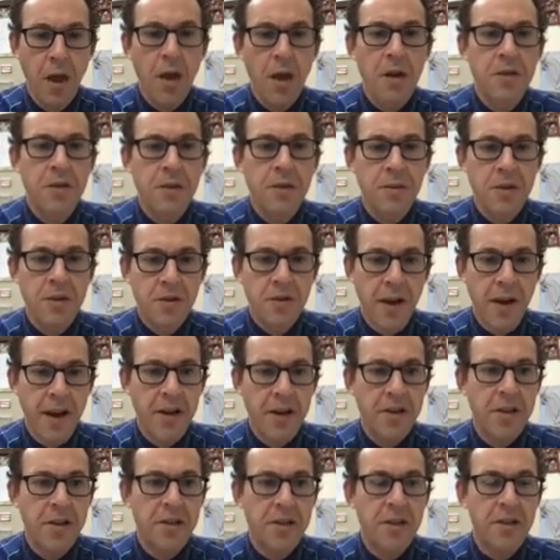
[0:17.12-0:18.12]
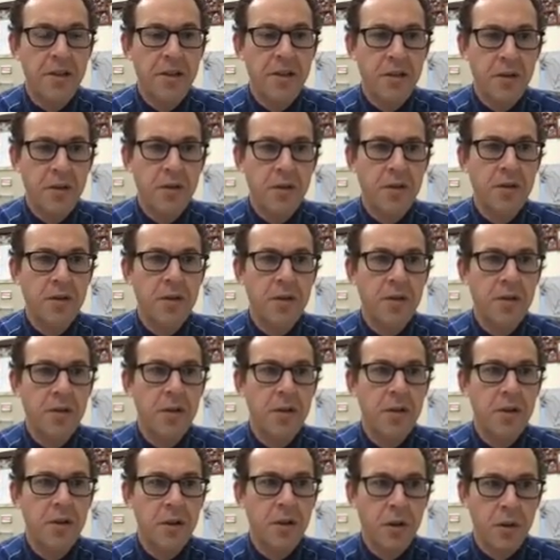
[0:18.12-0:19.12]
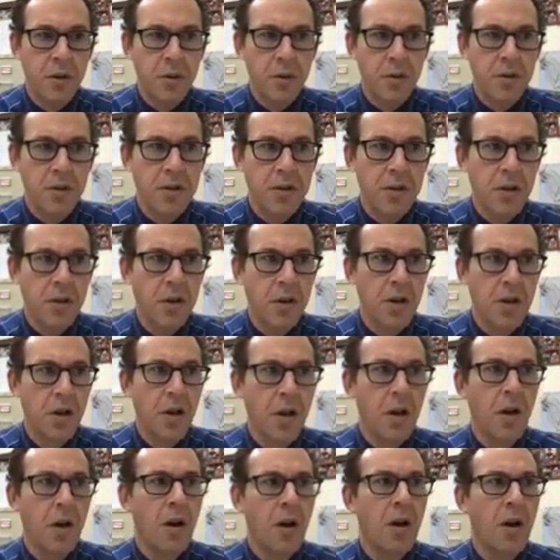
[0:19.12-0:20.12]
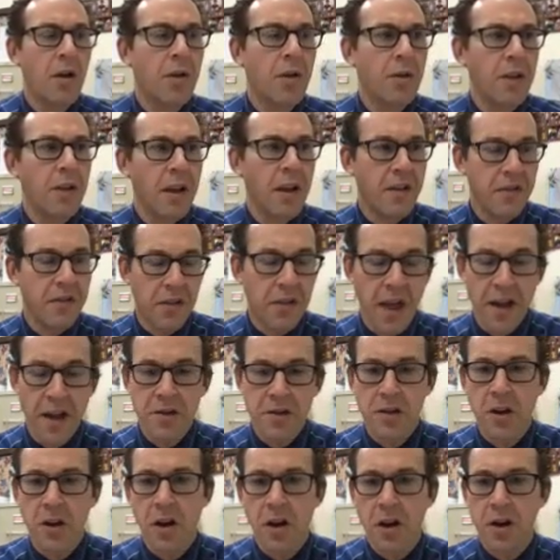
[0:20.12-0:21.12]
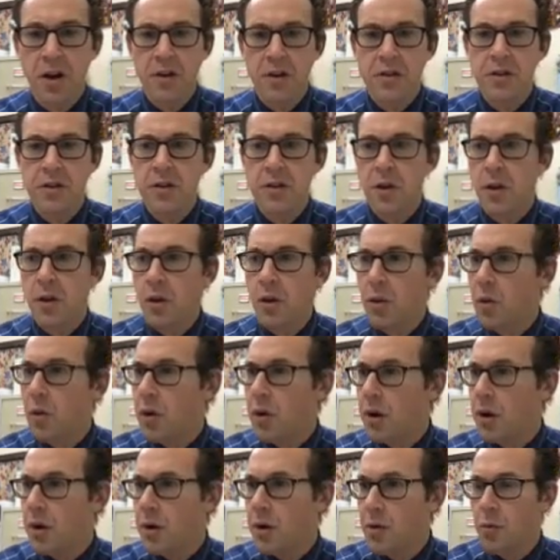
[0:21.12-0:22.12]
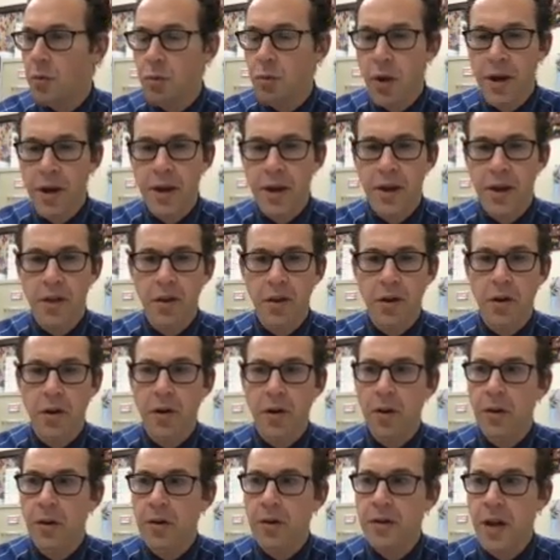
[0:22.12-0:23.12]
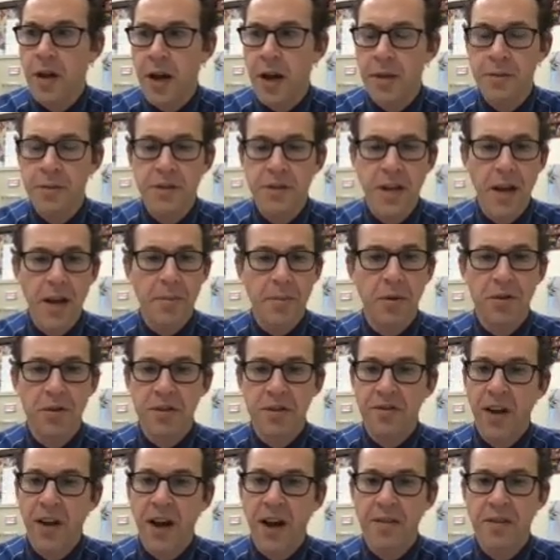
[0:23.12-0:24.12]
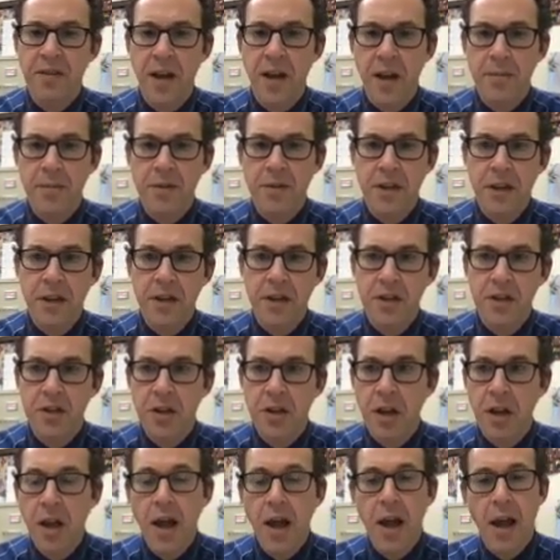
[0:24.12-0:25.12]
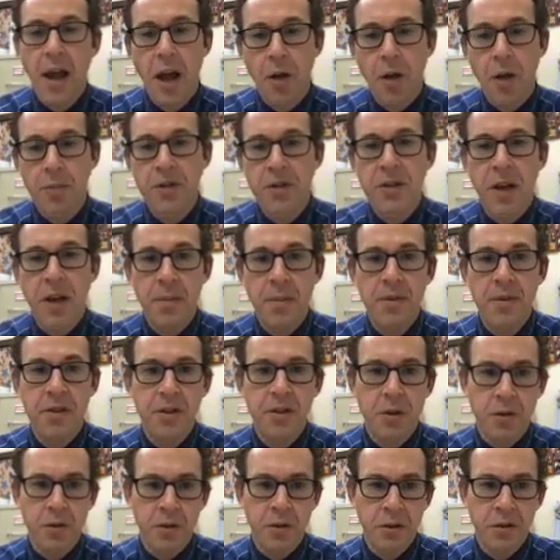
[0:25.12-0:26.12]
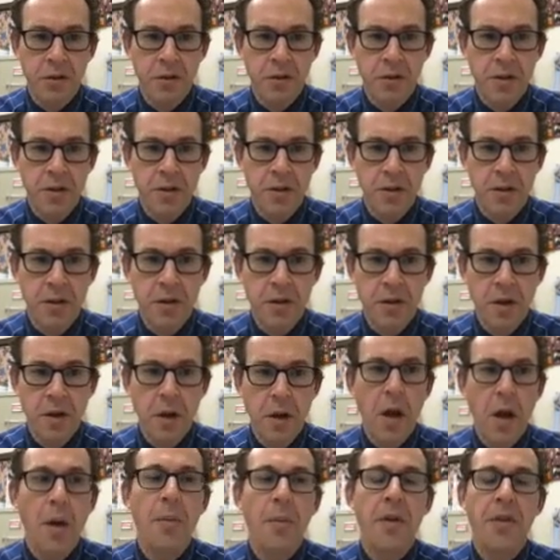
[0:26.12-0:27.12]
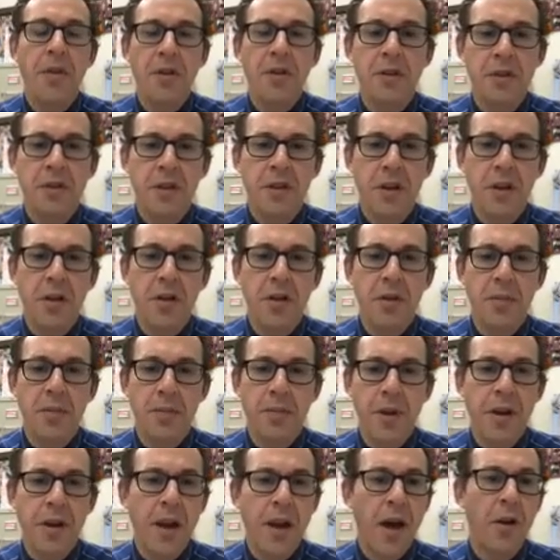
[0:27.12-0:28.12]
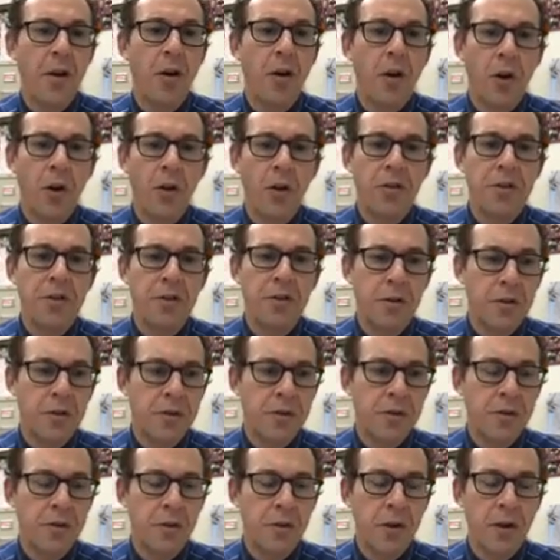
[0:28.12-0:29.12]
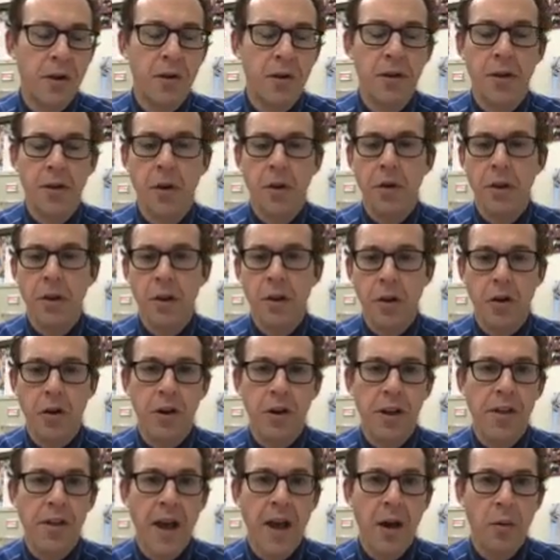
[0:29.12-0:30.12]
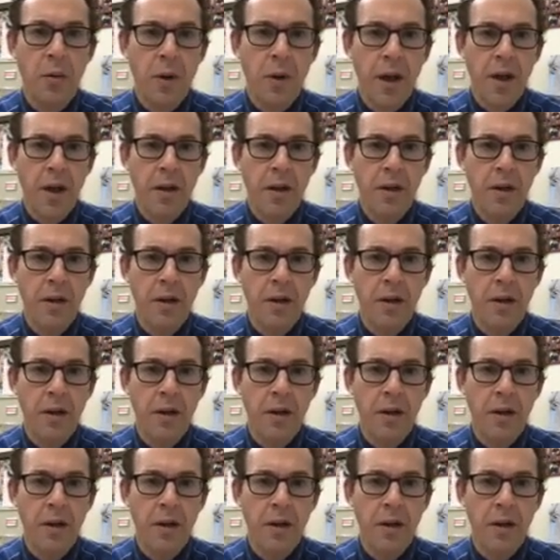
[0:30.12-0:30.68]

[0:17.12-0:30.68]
Some strategies that students use, like flashcards or writing their times tables 5 times each, help some students, but not all students learn in that way.